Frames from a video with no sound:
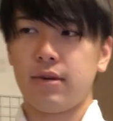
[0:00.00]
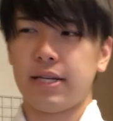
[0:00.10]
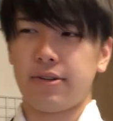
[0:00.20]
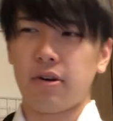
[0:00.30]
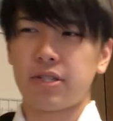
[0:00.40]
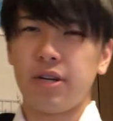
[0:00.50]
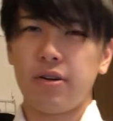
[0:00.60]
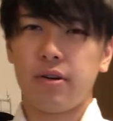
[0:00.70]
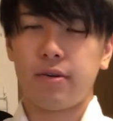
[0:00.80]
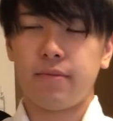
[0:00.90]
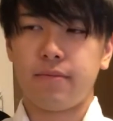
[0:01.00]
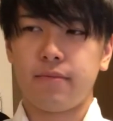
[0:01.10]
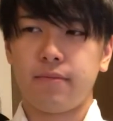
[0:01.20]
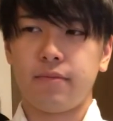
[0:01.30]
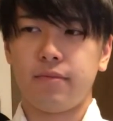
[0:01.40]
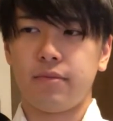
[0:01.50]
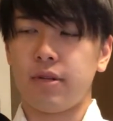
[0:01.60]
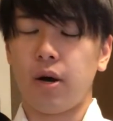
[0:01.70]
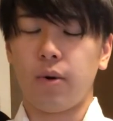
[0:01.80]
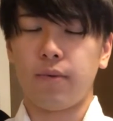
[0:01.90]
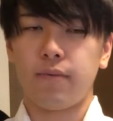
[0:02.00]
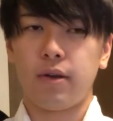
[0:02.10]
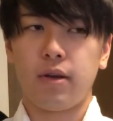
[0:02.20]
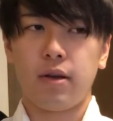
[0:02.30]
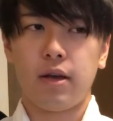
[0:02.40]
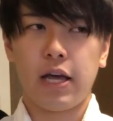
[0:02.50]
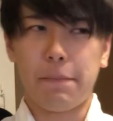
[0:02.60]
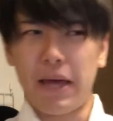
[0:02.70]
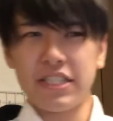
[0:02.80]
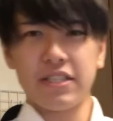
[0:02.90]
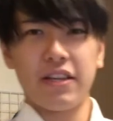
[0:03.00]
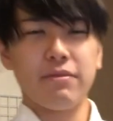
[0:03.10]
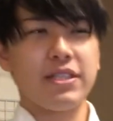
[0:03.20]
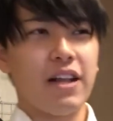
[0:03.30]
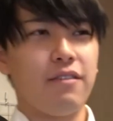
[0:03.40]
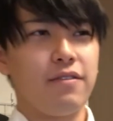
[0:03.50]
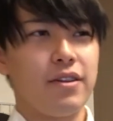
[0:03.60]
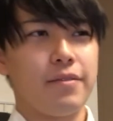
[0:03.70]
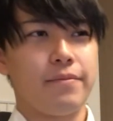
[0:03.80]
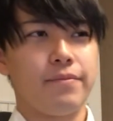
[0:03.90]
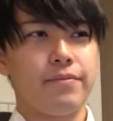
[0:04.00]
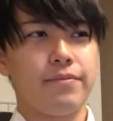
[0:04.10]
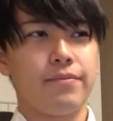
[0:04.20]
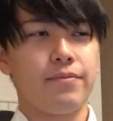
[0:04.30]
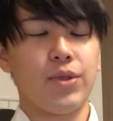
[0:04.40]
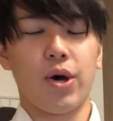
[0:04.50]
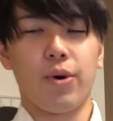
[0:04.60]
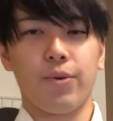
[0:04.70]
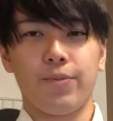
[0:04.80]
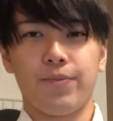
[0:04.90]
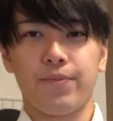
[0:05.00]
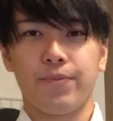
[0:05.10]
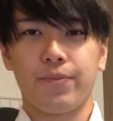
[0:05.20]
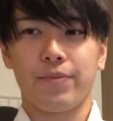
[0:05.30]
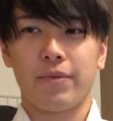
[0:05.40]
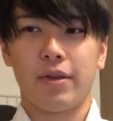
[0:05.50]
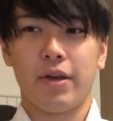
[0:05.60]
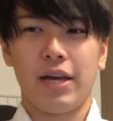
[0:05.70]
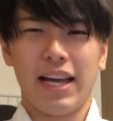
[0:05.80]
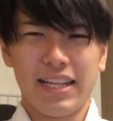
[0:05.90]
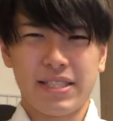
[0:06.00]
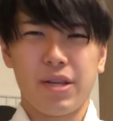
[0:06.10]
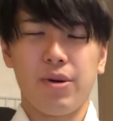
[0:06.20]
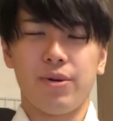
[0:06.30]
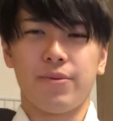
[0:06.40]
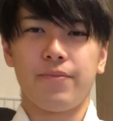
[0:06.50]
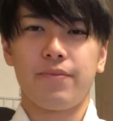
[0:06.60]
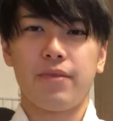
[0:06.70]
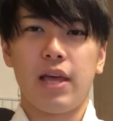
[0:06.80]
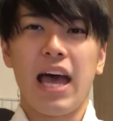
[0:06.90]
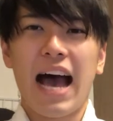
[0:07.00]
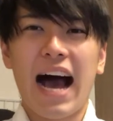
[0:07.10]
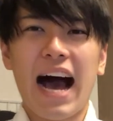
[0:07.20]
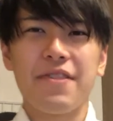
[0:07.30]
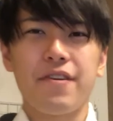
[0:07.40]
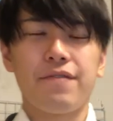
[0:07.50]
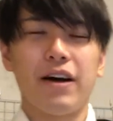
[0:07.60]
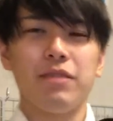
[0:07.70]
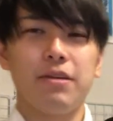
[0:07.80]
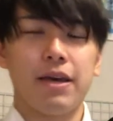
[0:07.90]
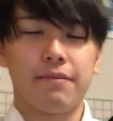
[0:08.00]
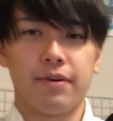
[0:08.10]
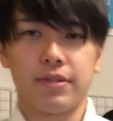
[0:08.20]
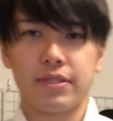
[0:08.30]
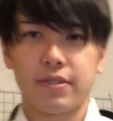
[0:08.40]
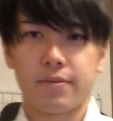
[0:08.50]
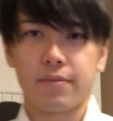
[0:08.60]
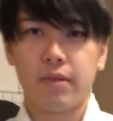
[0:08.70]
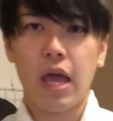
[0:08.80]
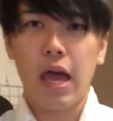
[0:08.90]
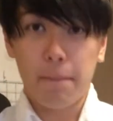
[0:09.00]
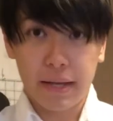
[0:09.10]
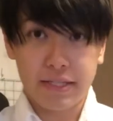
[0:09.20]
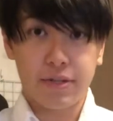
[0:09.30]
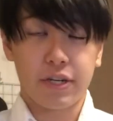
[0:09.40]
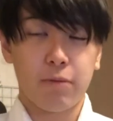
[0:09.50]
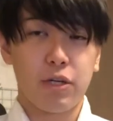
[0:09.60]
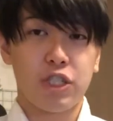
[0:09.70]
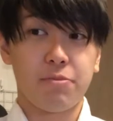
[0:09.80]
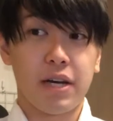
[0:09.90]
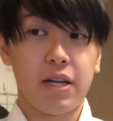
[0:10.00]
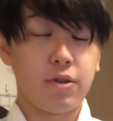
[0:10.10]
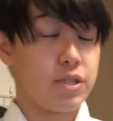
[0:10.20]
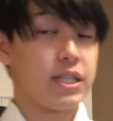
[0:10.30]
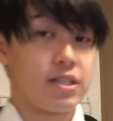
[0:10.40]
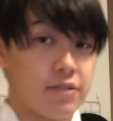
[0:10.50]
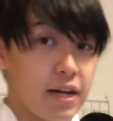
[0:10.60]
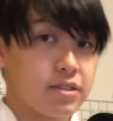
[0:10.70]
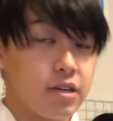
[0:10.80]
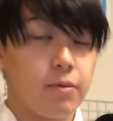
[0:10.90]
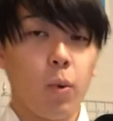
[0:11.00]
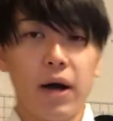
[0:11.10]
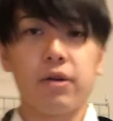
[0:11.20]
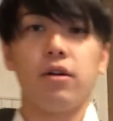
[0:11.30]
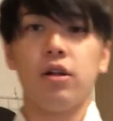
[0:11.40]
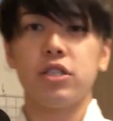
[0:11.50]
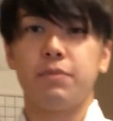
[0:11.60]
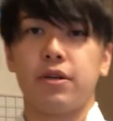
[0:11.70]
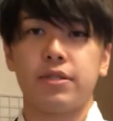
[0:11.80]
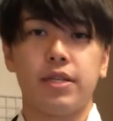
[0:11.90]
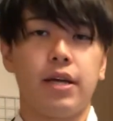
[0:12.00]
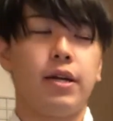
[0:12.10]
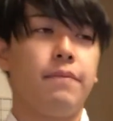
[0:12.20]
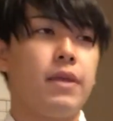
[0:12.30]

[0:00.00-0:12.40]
A doctor? No. A patient himself? No. It's you, other family members. Mr. Kimichimai, who is the director of Wako Hospital, said,